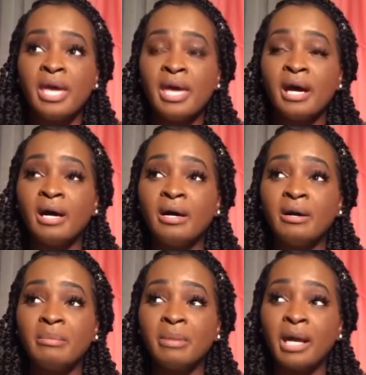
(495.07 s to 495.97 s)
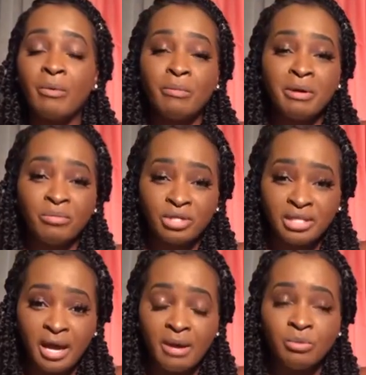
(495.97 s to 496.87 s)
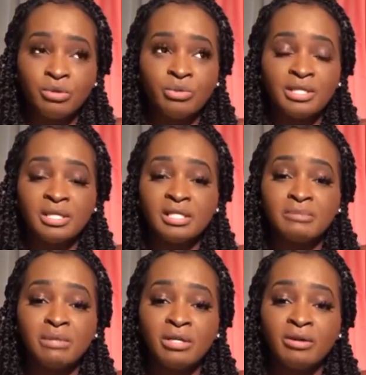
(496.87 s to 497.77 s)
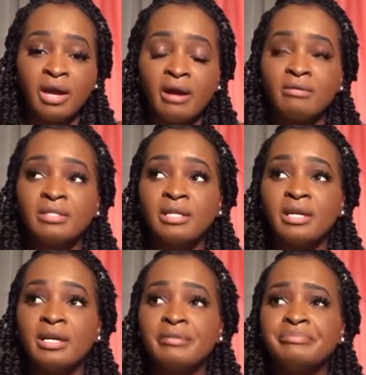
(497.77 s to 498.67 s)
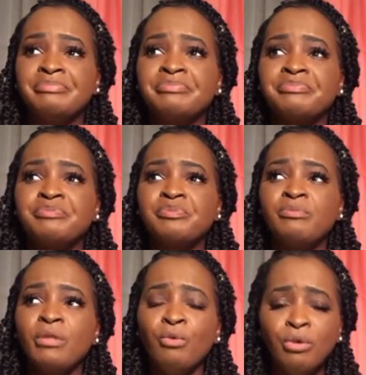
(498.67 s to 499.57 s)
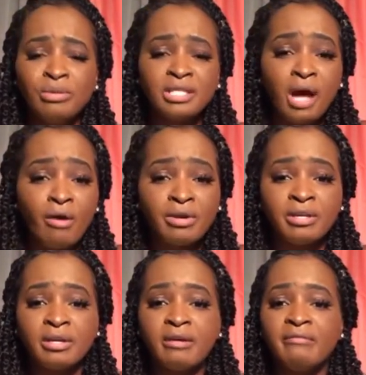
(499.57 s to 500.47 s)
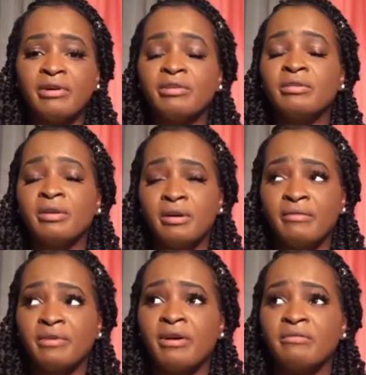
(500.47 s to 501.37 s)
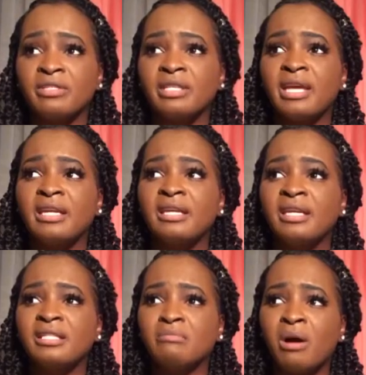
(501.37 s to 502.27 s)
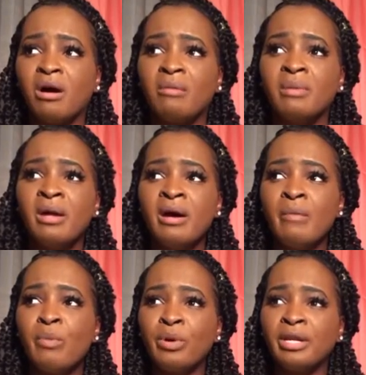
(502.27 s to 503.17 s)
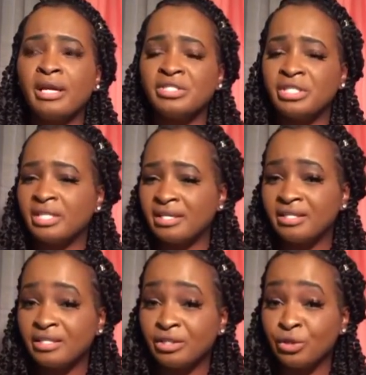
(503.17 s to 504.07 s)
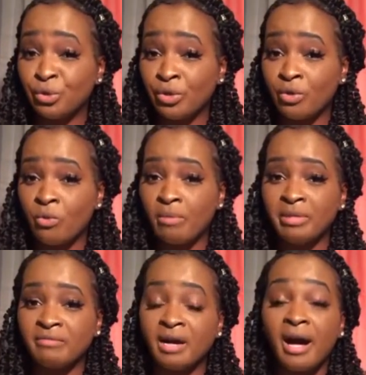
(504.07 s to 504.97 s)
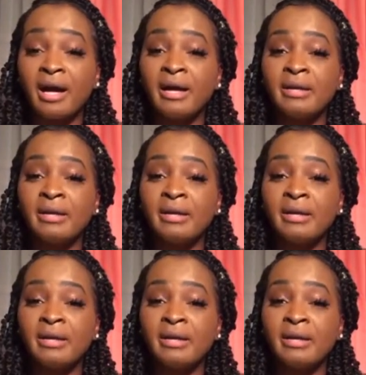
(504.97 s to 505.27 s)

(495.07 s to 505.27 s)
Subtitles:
And I remember a time we went to his mother's house, and we was talking and conversating, and his mom pointed out, she said, this is an anointed woman of God,